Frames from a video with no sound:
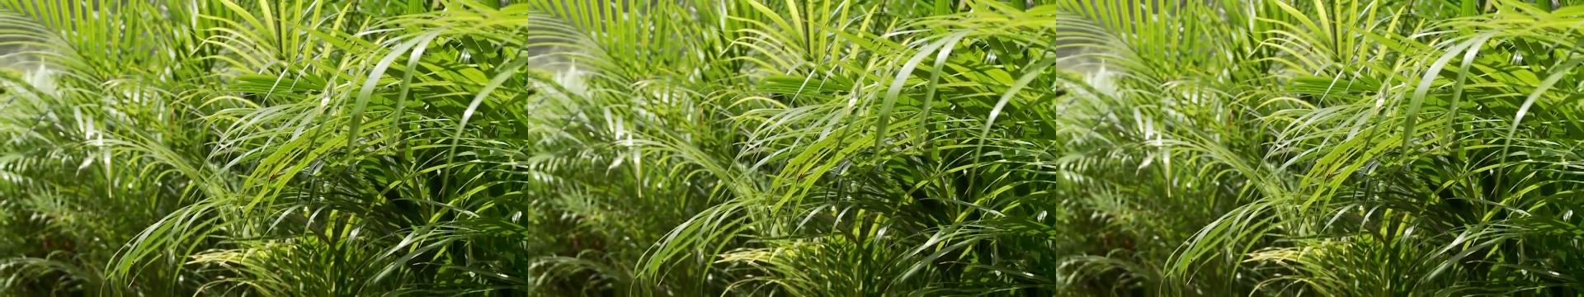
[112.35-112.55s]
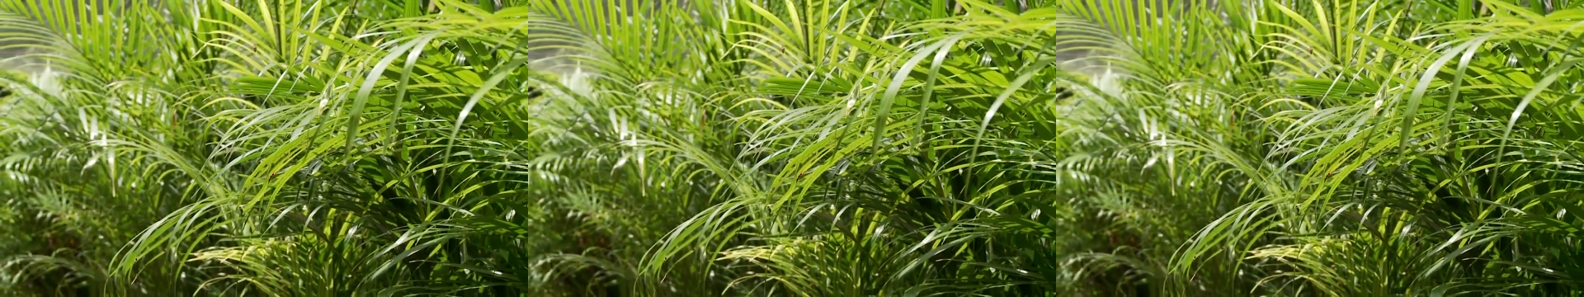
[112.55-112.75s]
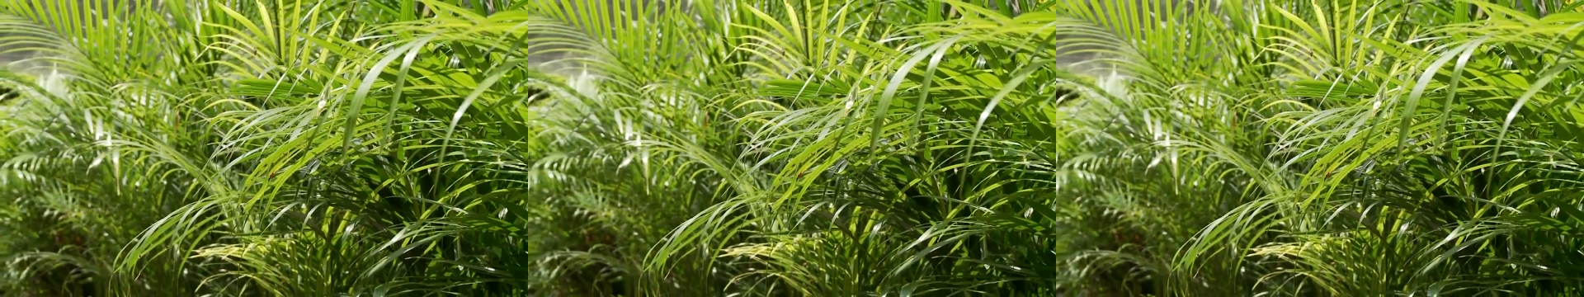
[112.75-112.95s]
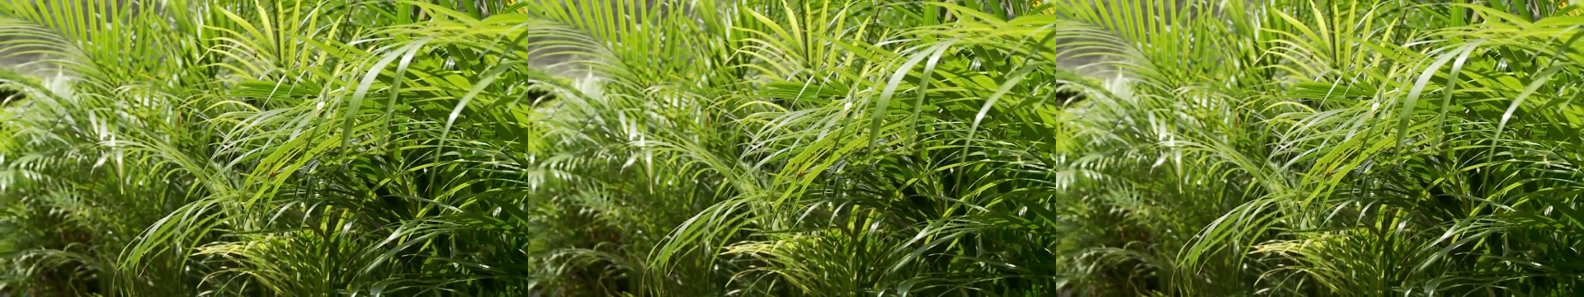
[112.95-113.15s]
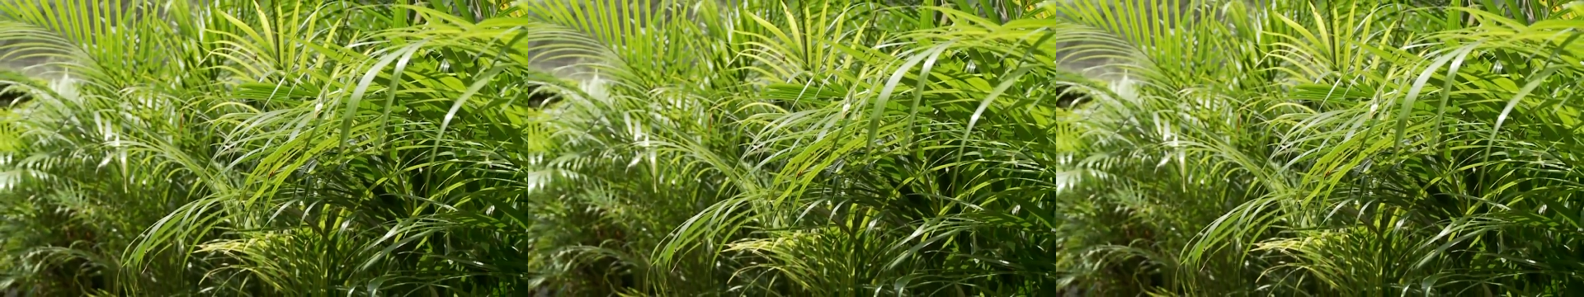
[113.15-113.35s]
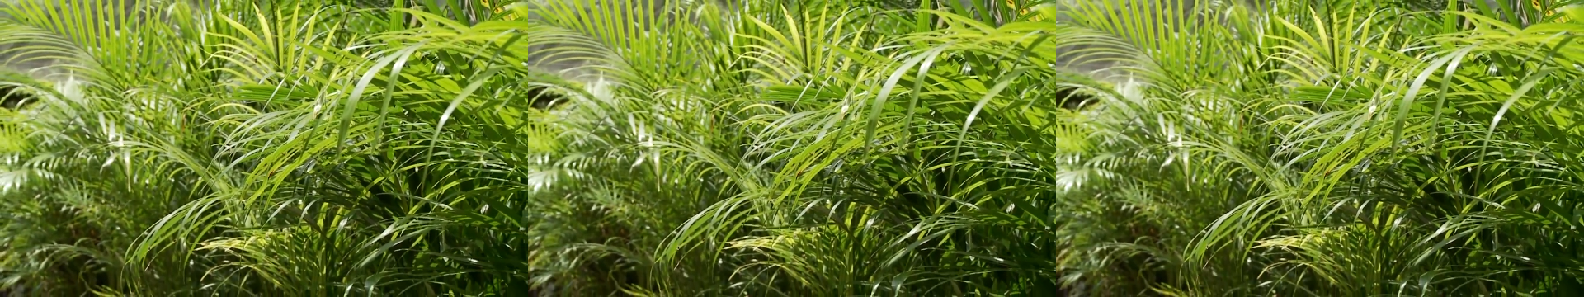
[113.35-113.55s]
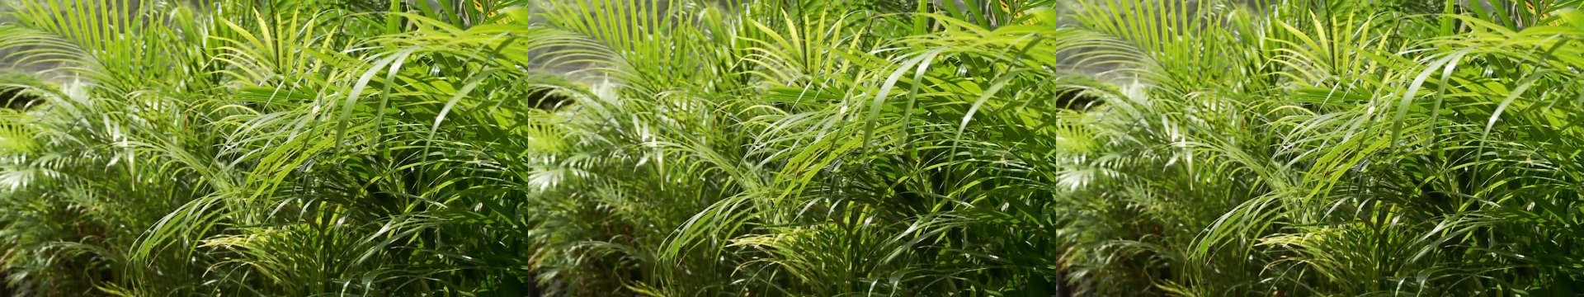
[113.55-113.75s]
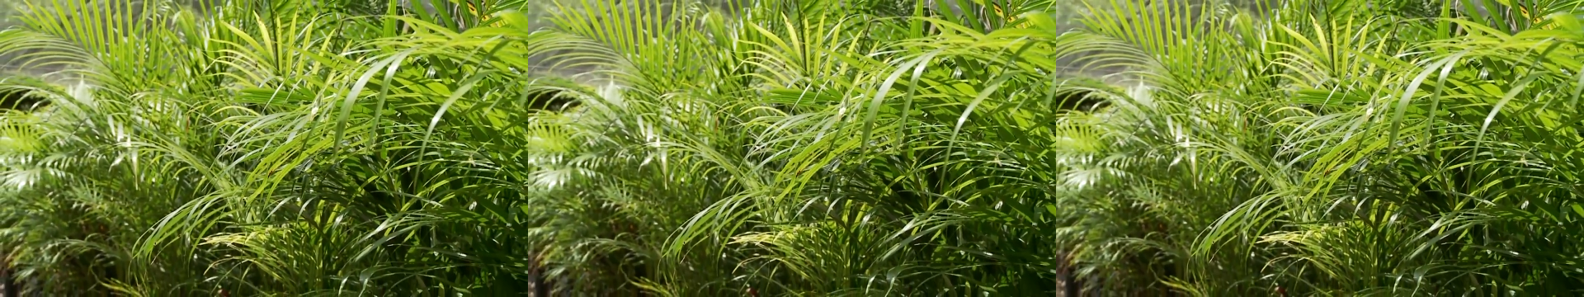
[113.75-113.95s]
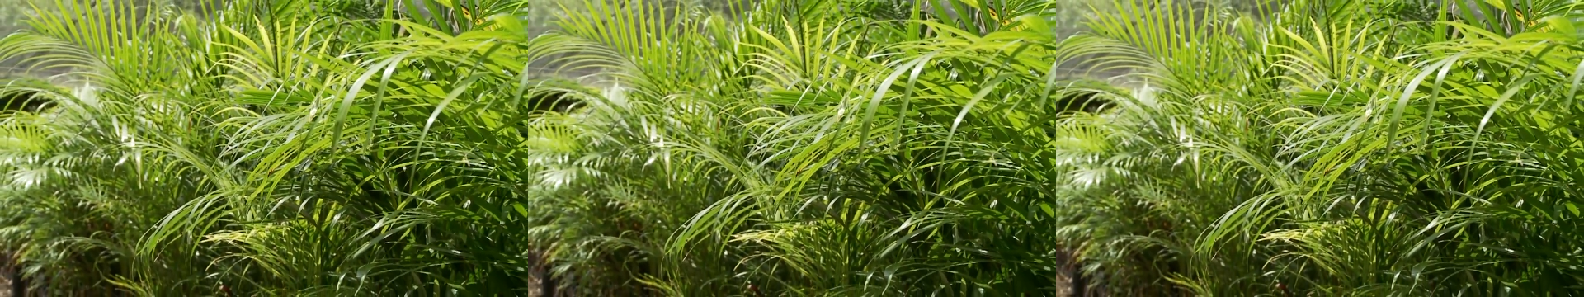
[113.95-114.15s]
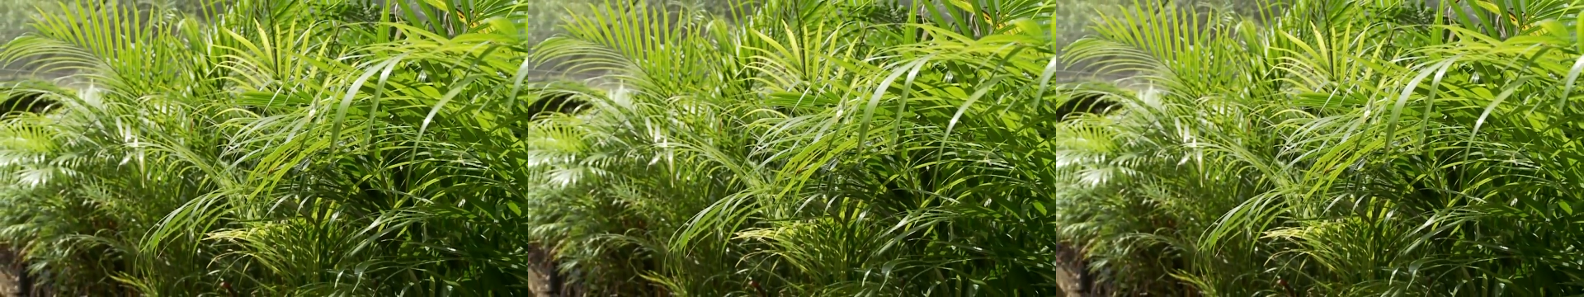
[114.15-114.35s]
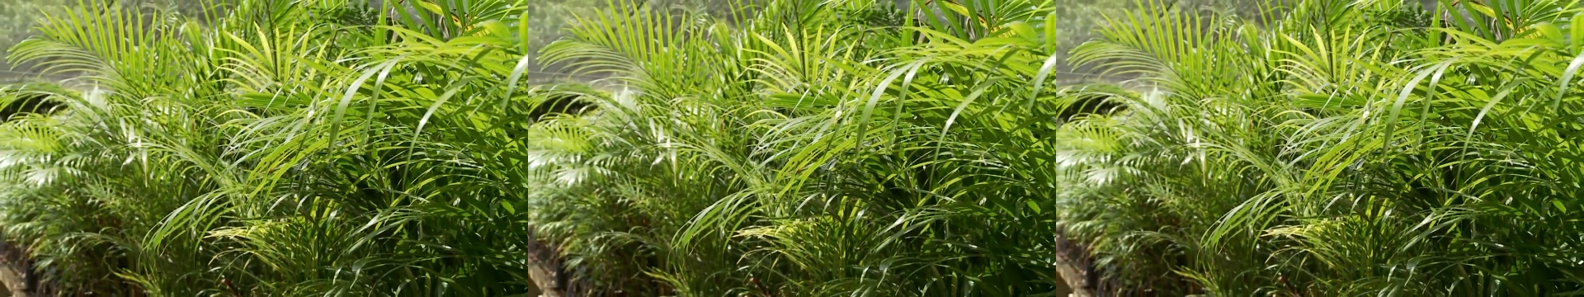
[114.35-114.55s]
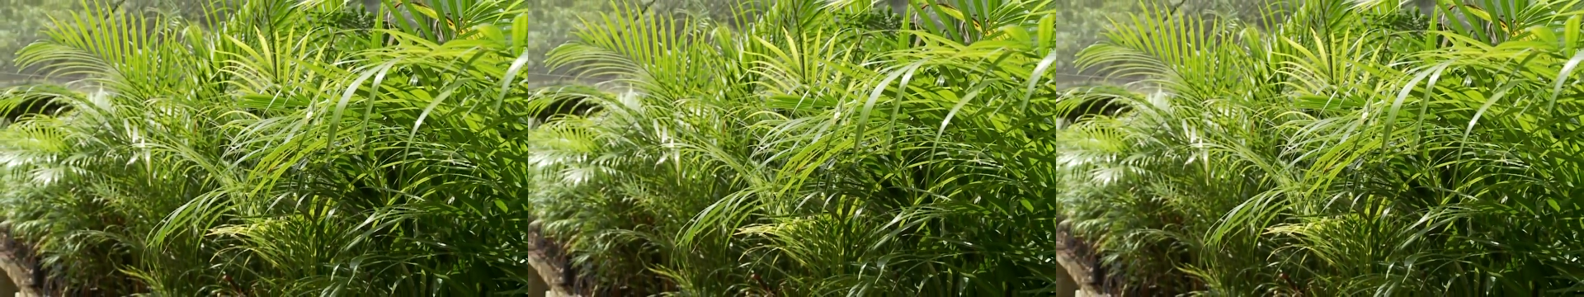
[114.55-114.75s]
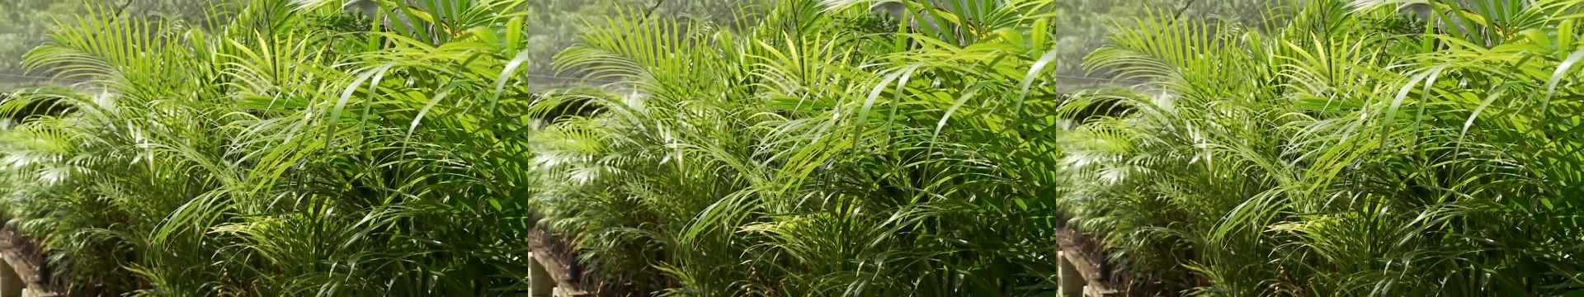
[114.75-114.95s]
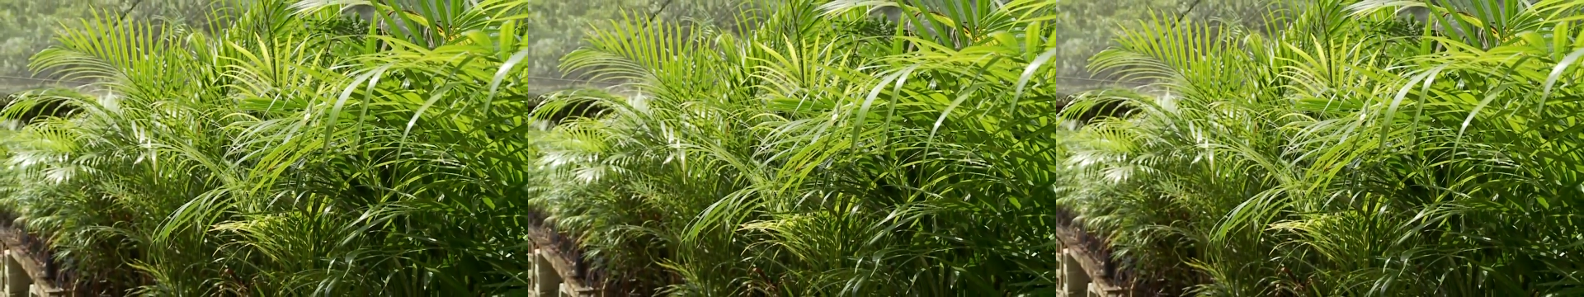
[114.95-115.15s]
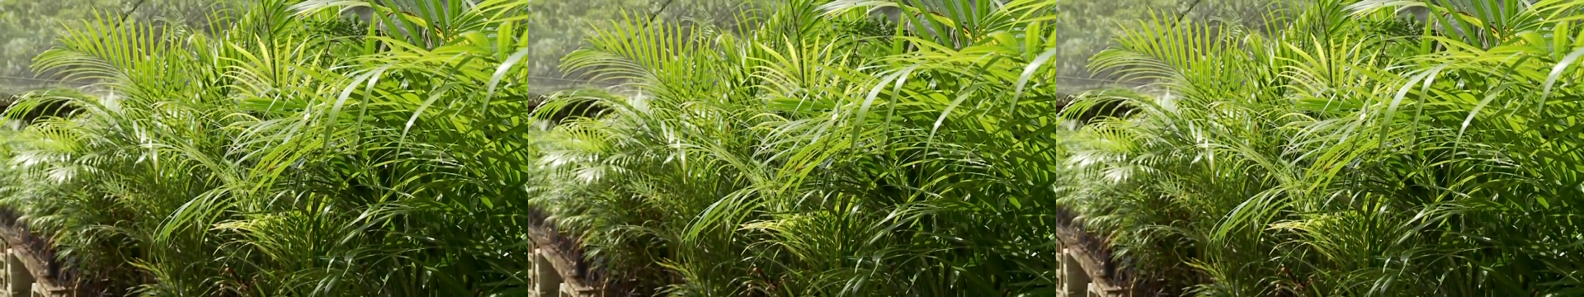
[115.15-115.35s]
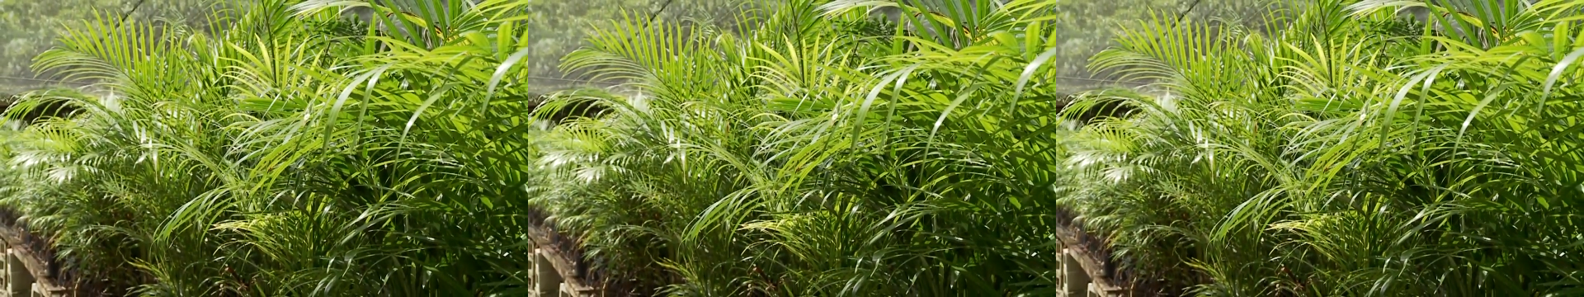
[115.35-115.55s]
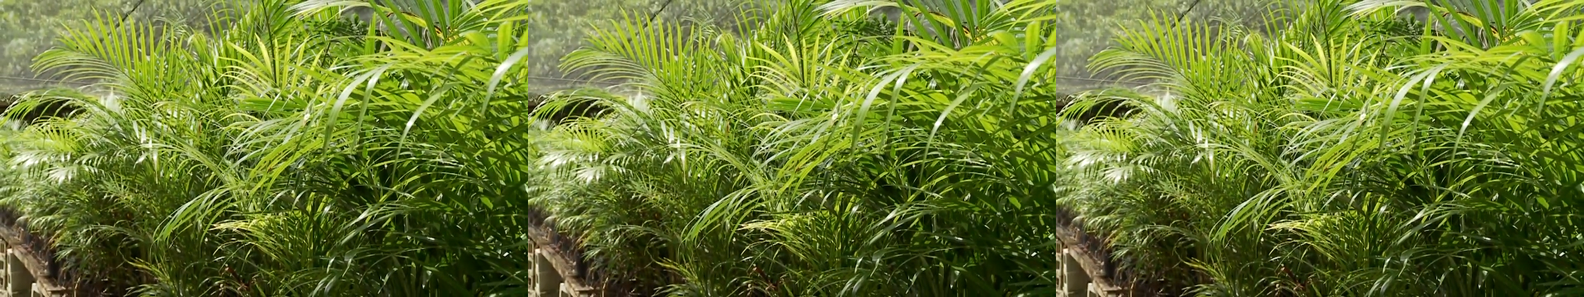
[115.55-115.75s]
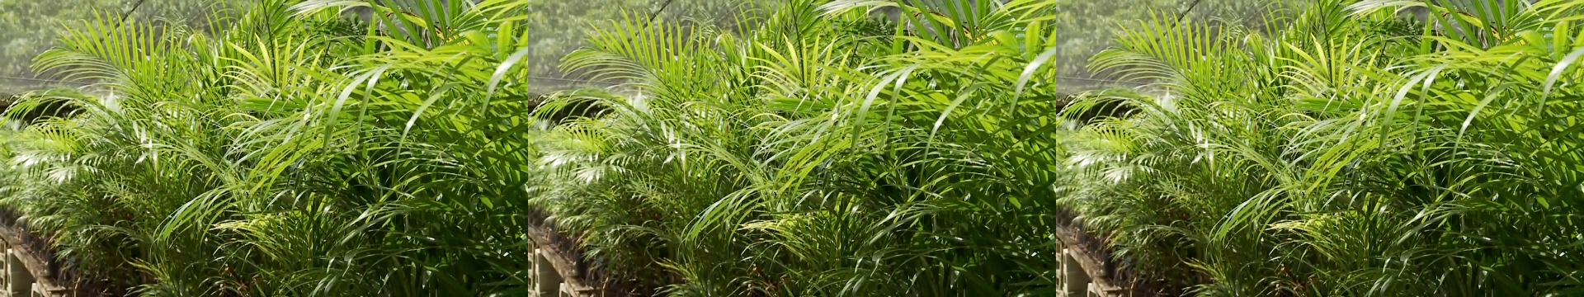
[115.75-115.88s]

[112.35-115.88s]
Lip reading: [unreadable: no face in view]